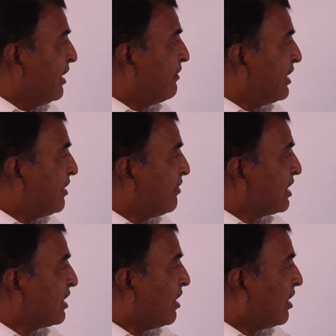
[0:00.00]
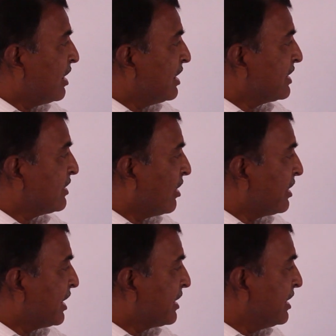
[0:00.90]
whenever the heart is
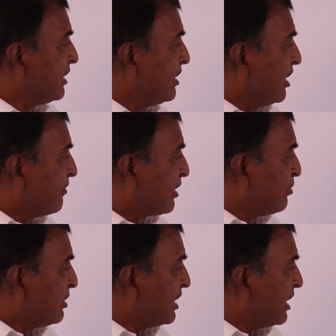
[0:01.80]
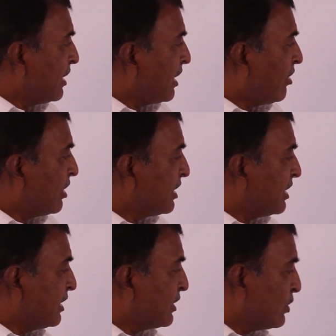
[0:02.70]
contracting from the
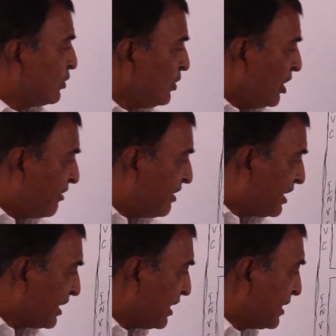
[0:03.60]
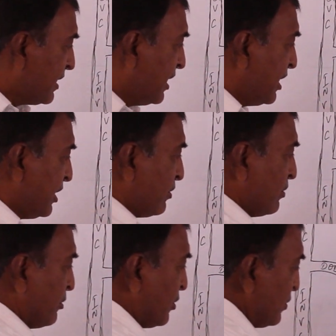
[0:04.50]
auricles to ventricles, it
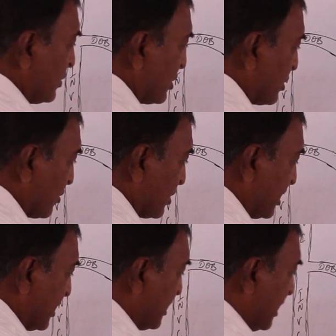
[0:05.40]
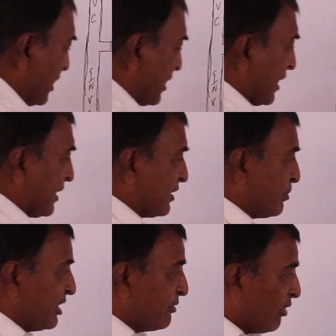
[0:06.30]
moves through the
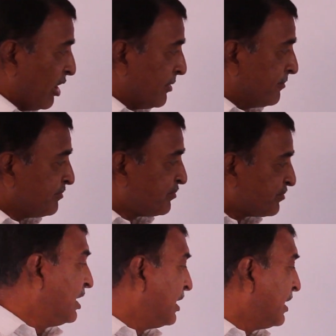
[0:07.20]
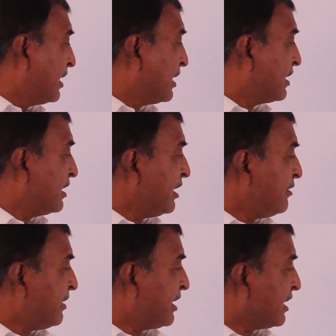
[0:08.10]
tricuspid valve. Right
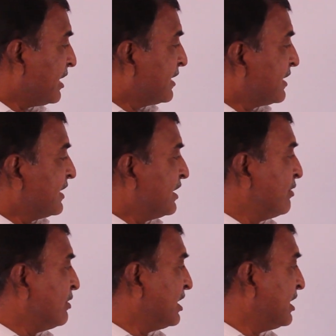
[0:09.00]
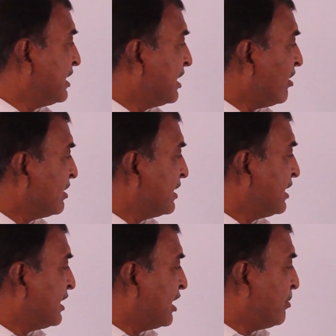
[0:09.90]
ventricles receive the
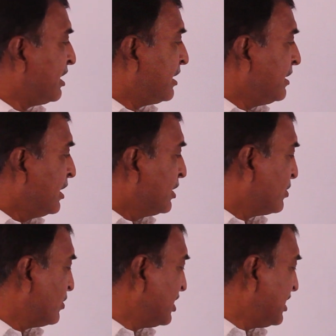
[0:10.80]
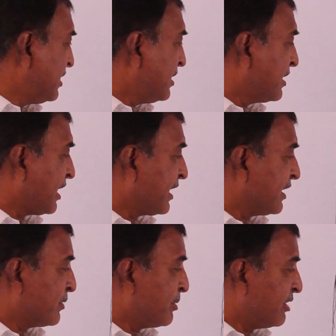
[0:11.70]
deoxygenated blood through the
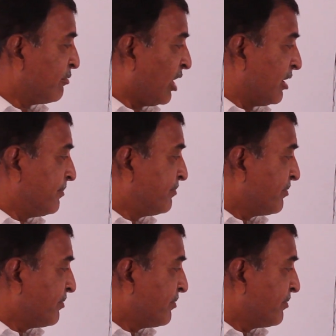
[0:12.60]
tricuspid valve.